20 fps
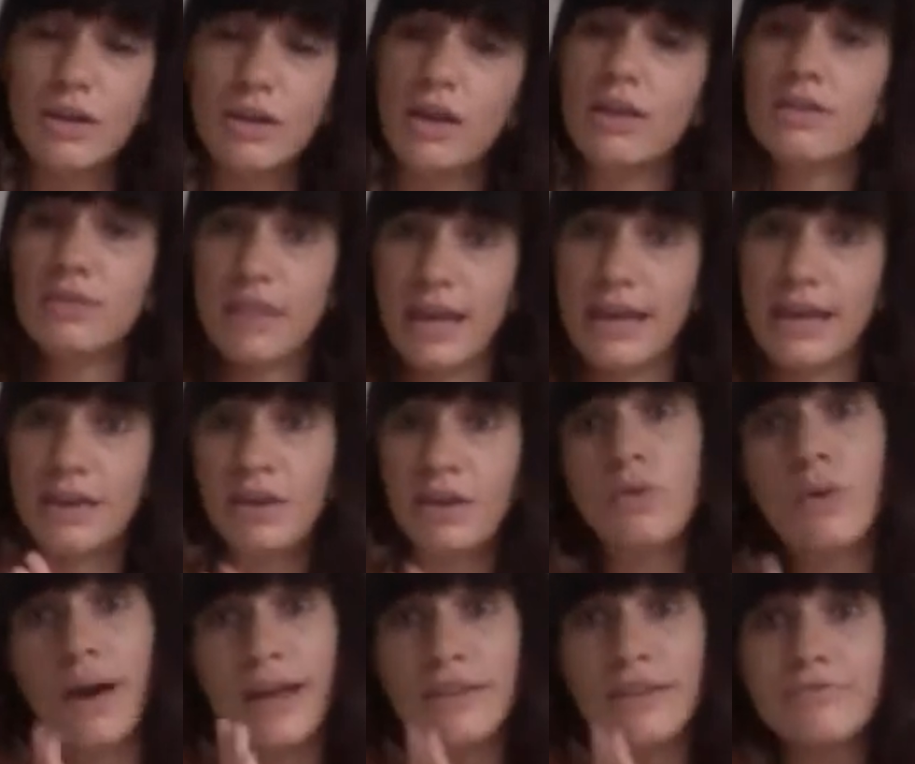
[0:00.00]
like
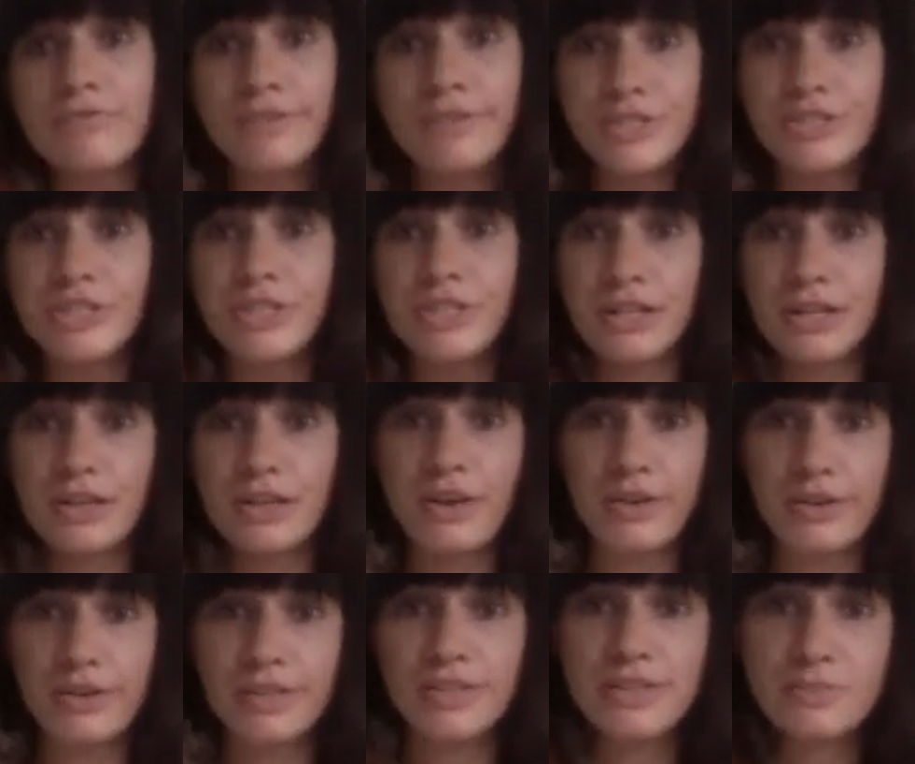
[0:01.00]
quite rigid in her
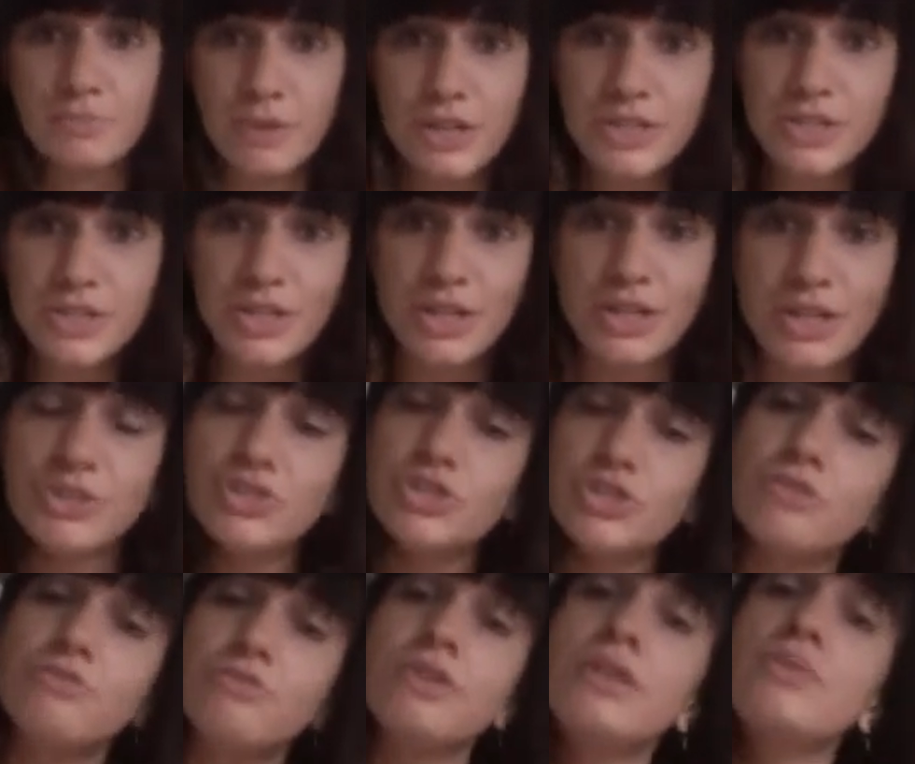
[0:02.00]
expression, and
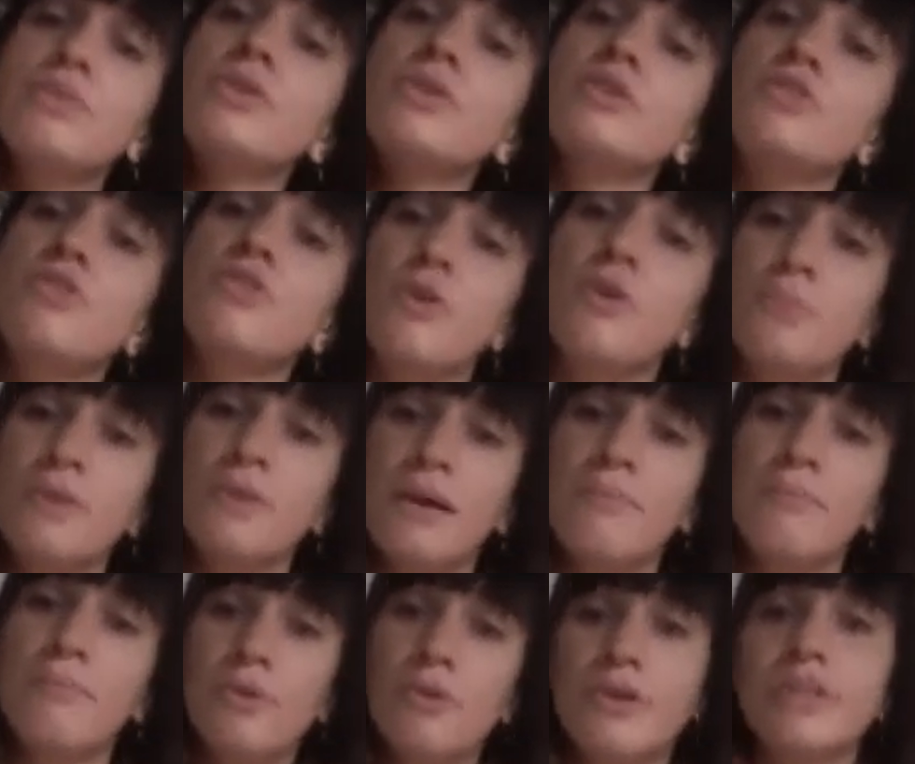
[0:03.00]
she really wanted to open up
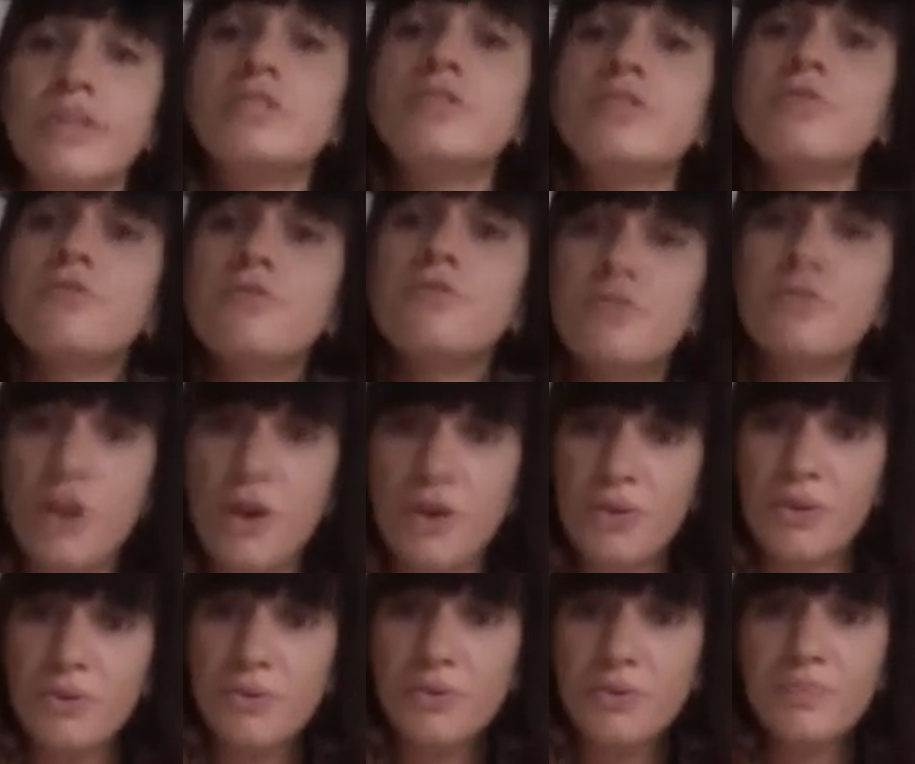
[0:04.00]
more into flow.
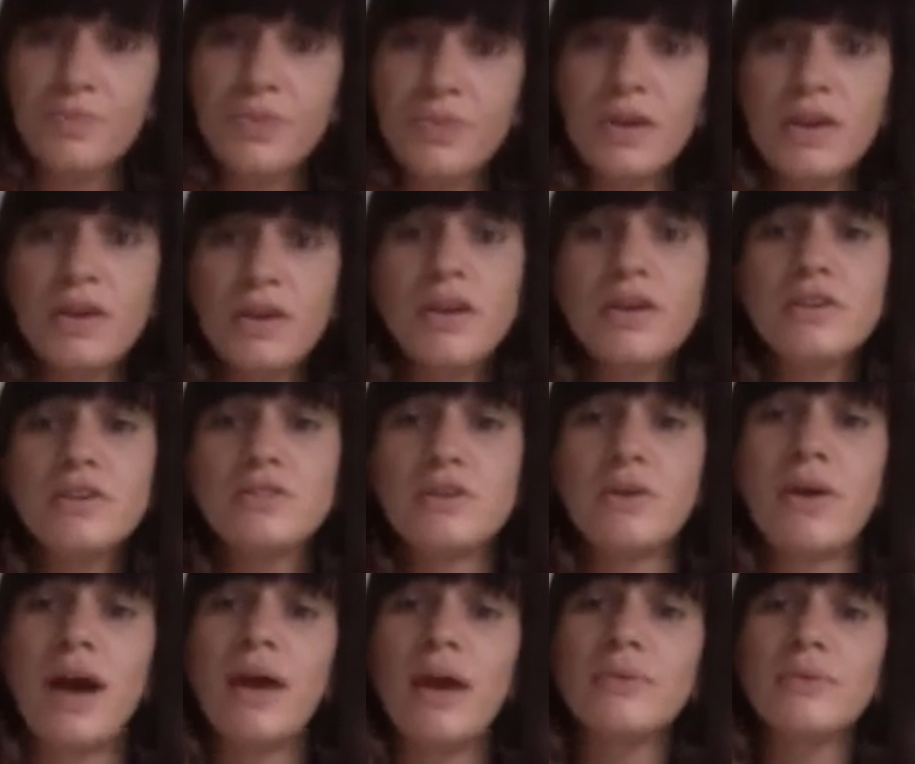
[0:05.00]
So
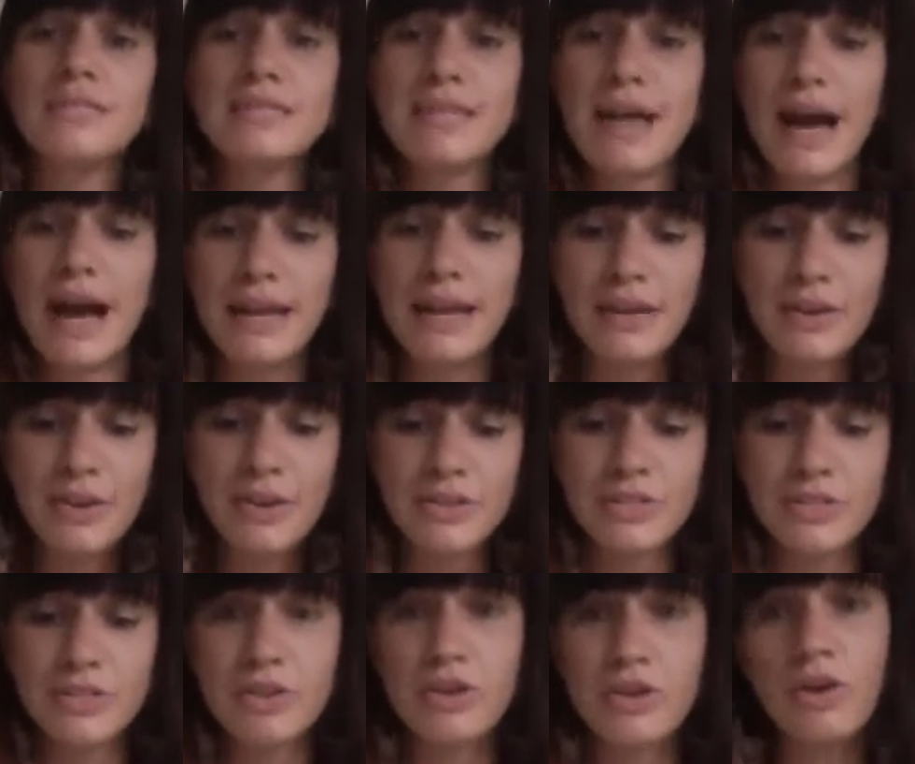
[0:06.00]
I was guiding her
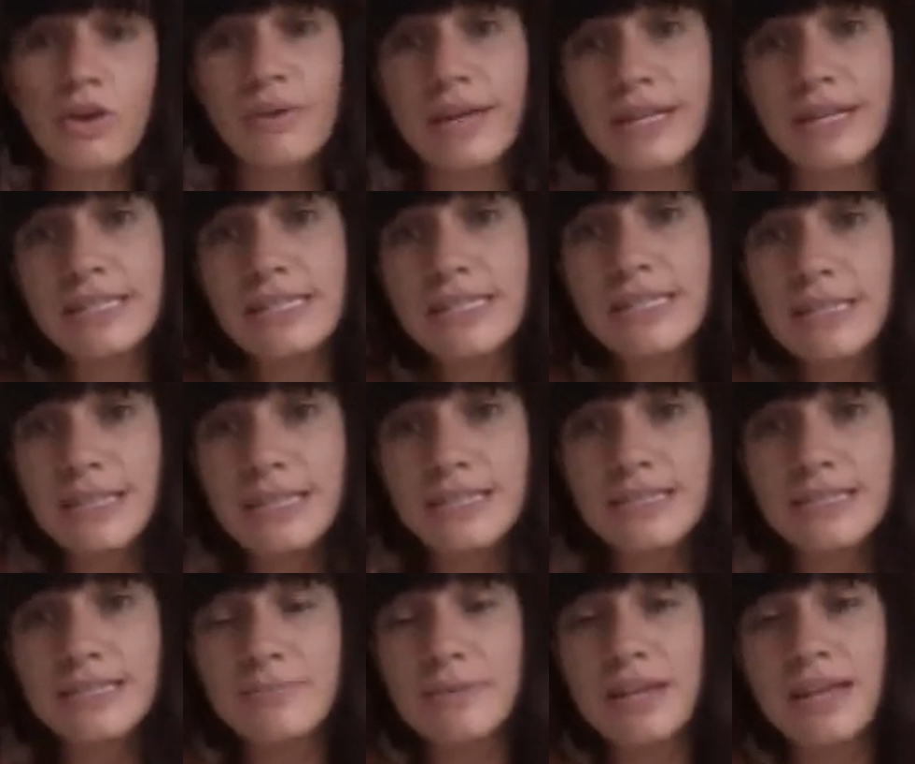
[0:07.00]
to go into
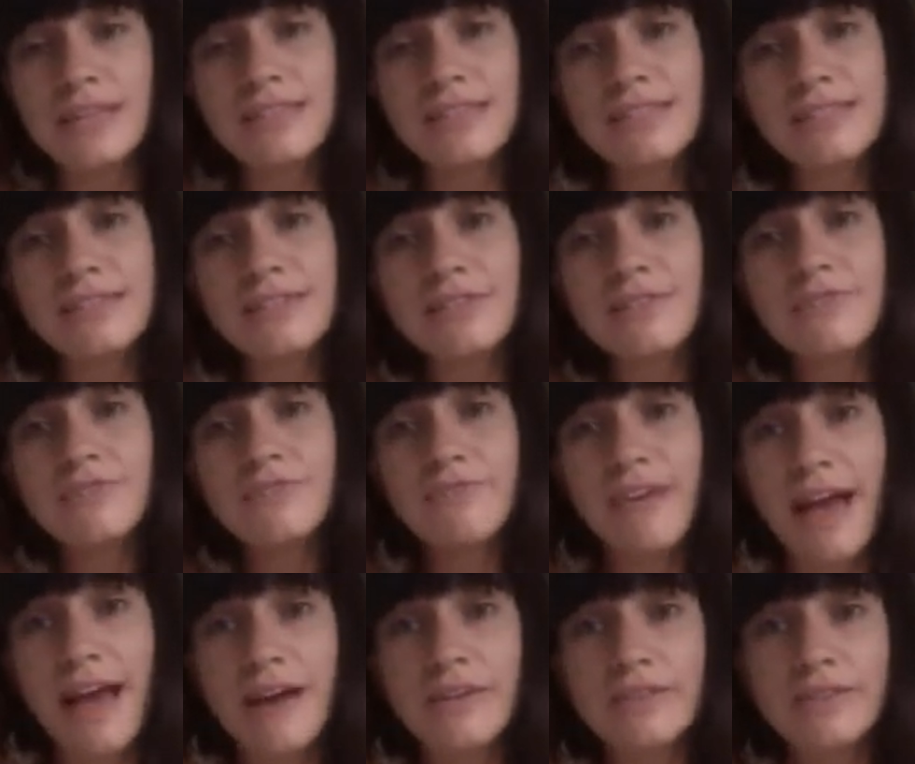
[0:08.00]
this, but I still
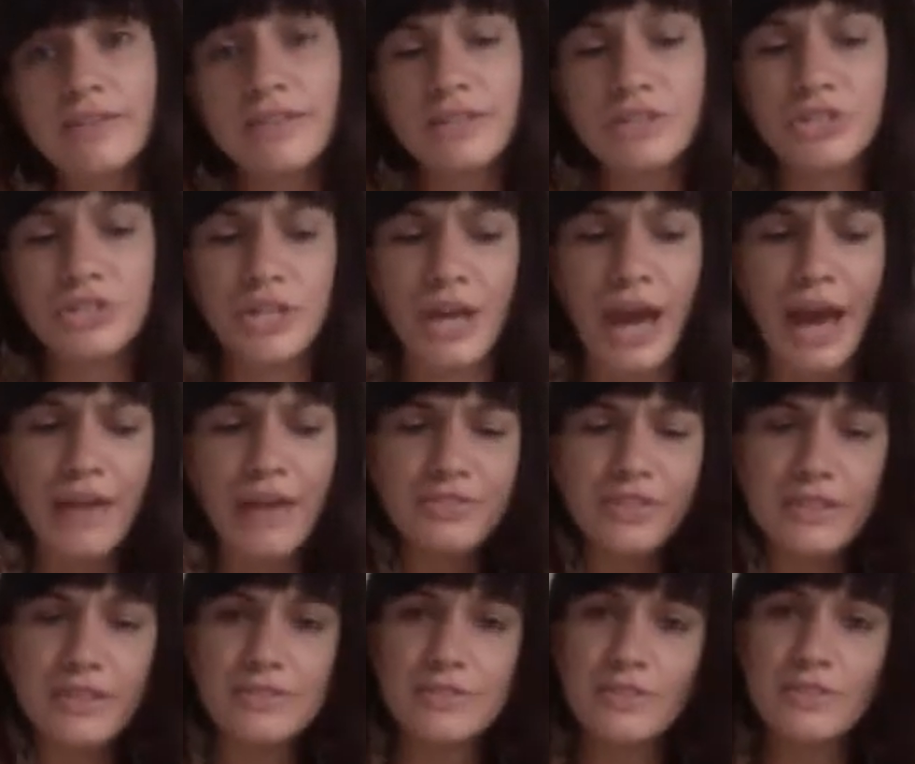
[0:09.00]
found that she had
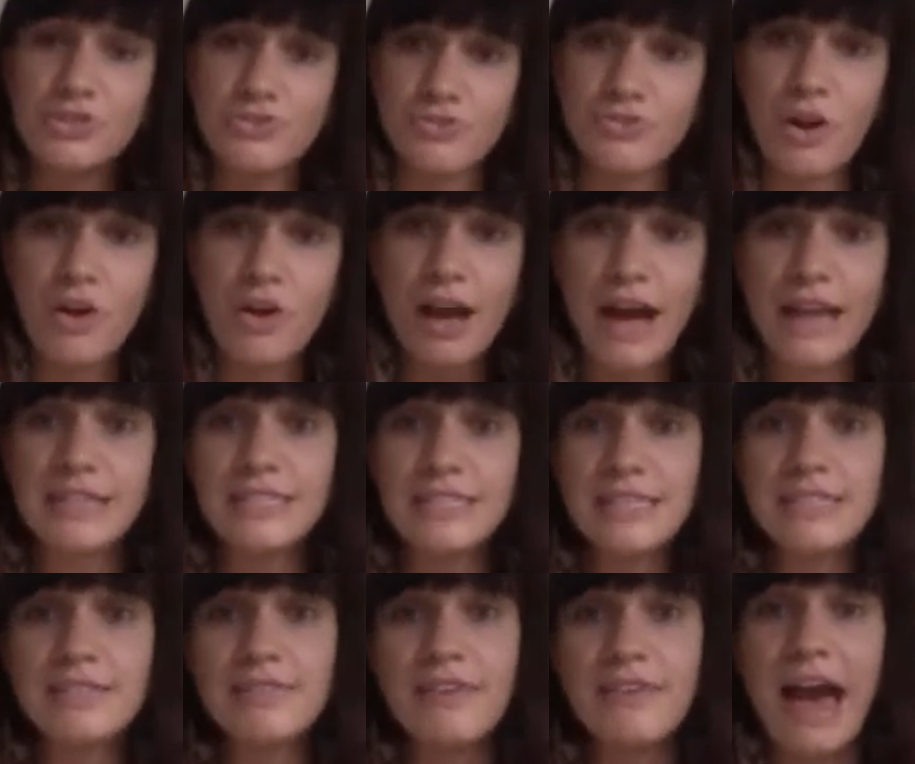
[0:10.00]
these strong
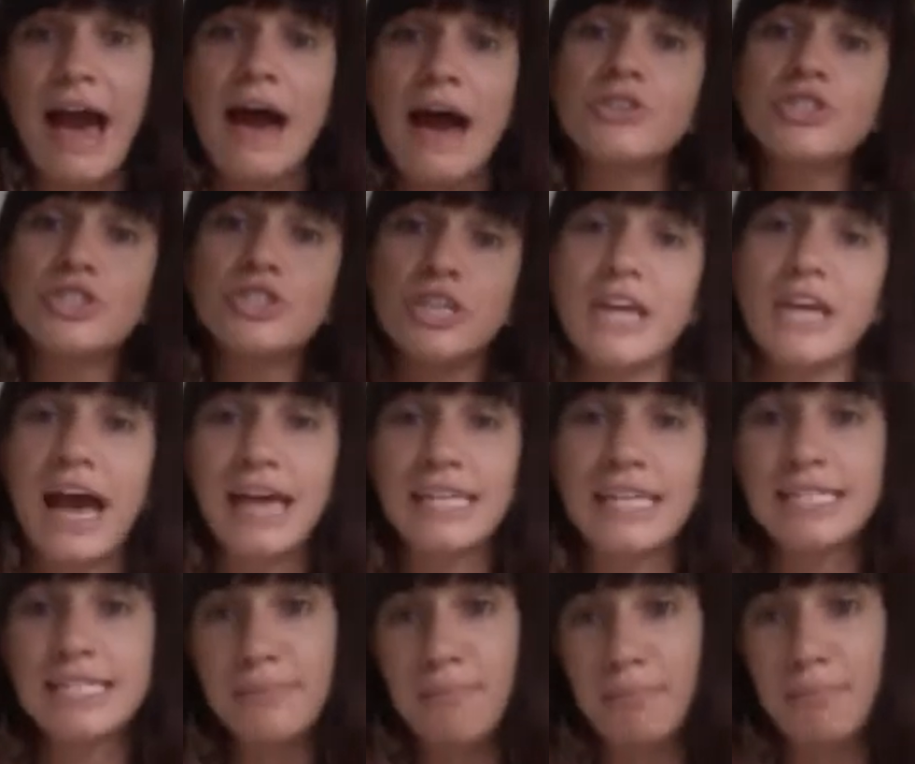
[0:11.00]
ideas of how she had
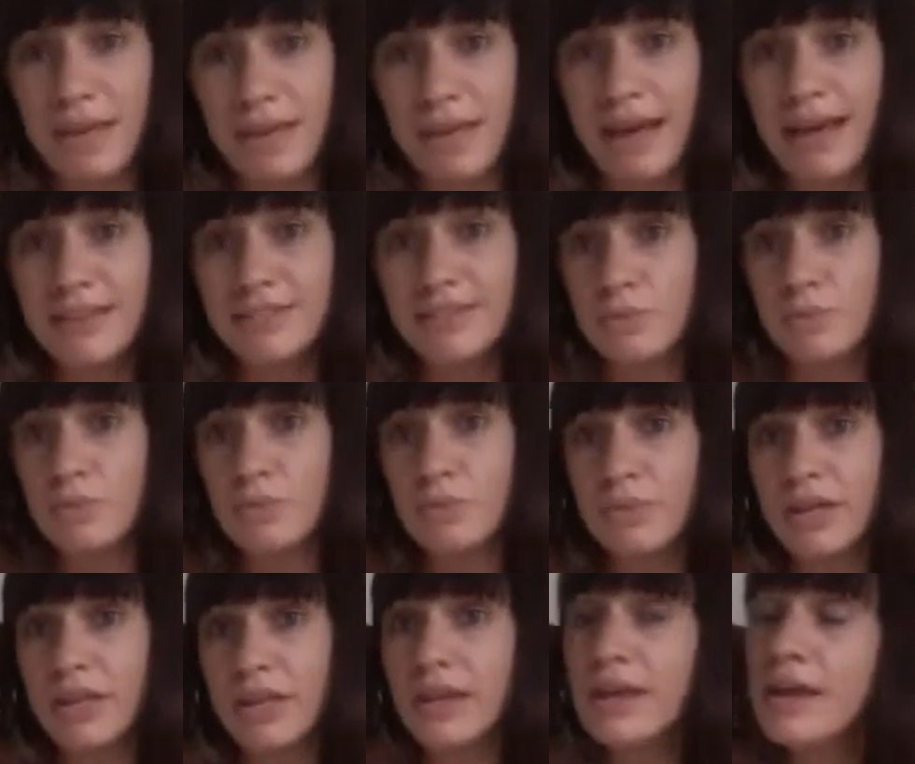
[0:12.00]
to be as a woman,